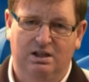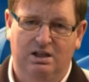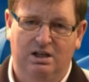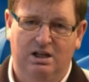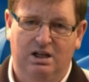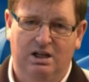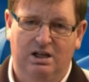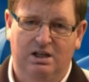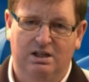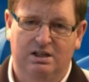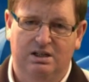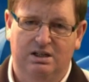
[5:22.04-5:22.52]

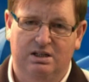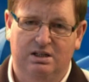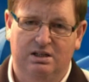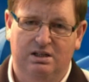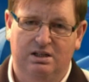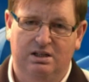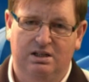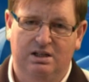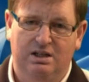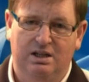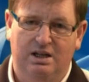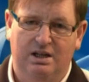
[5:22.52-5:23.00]
And
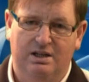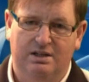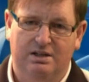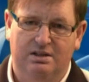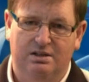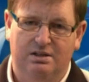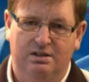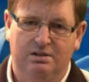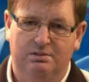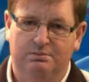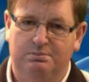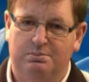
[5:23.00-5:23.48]
he had
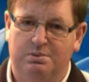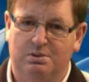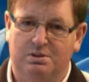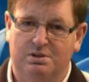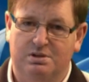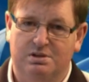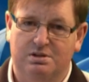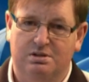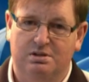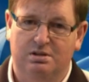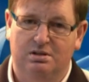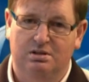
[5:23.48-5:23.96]
an
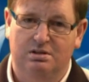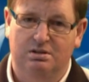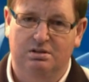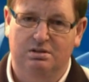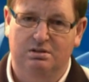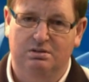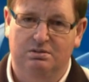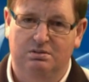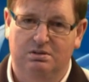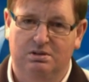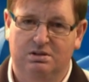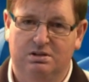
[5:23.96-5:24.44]
outburst
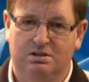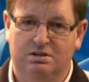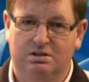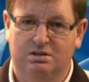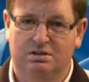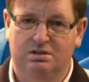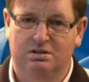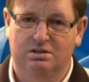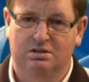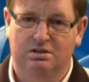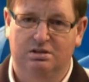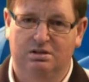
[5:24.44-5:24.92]

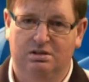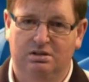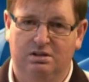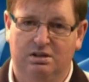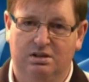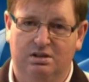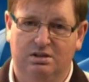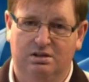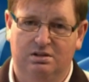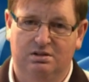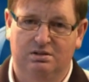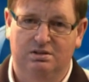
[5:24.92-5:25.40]
which
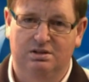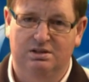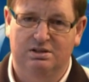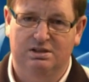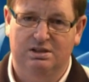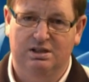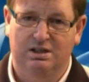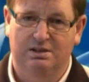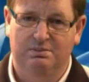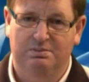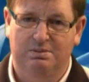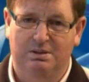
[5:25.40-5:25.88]
you could only
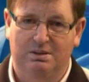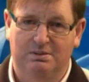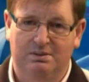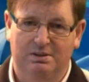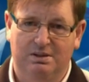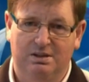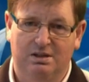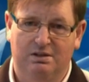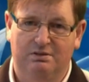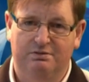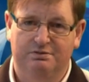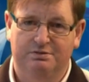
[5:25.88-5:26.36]
say probably
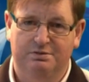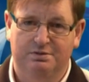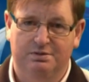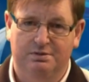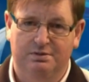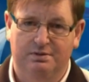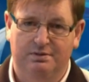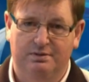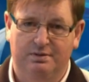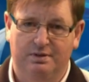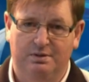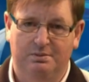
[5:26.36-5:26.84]
come
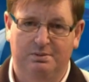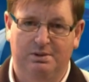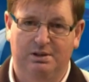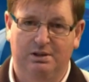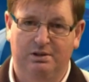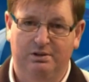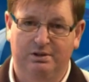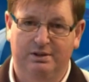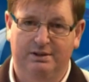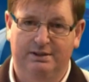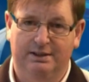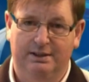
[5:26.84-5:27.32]
from a
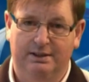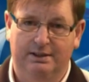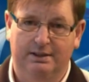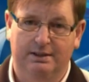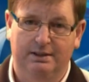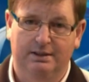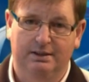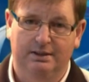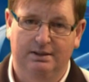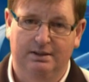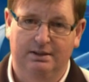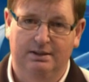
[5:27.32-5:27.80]
lunatic.